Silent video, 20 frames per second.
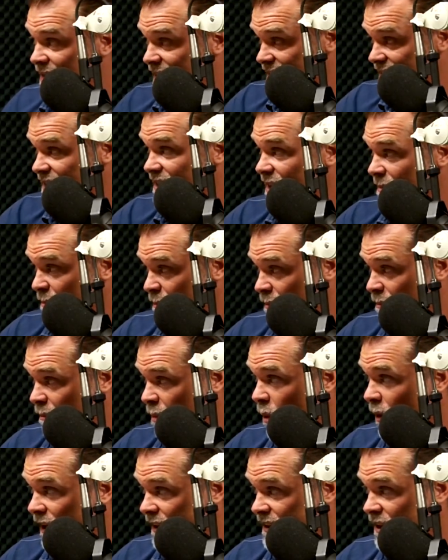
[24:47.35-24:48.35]
This is the
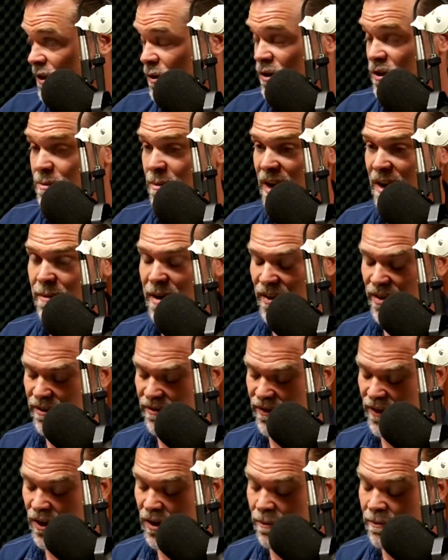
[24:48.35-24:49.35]
point that you just made about the
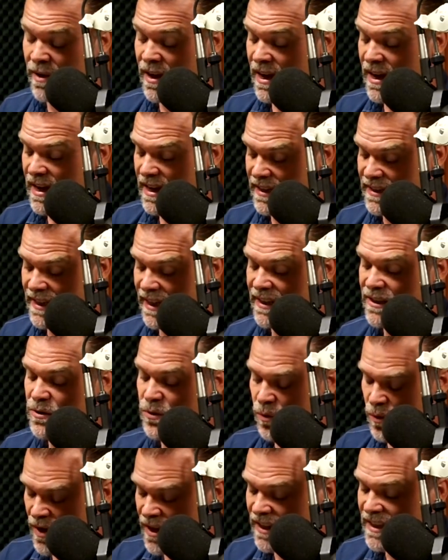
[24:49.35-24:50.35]
film, is that
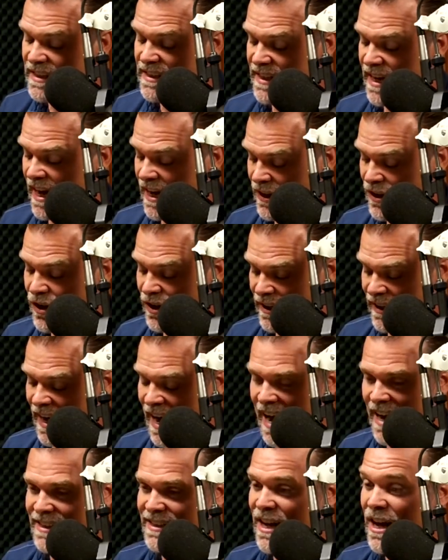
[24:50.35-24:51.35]
it's really saying, look,
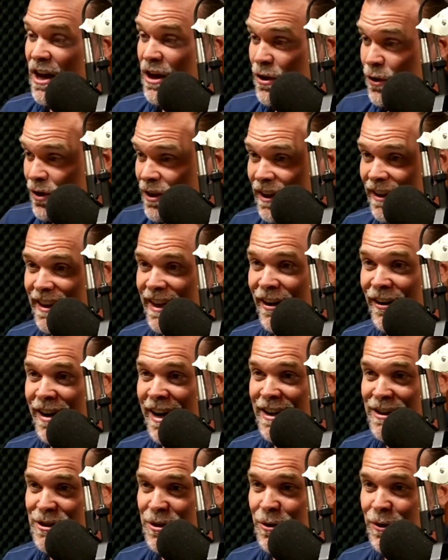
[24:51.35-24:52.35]
guys, you think the
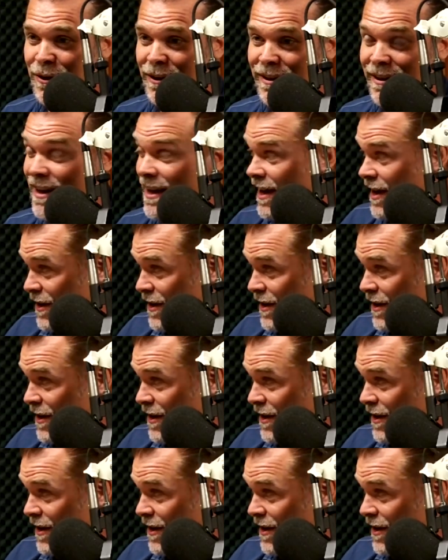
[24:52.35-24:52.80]
internet is cool?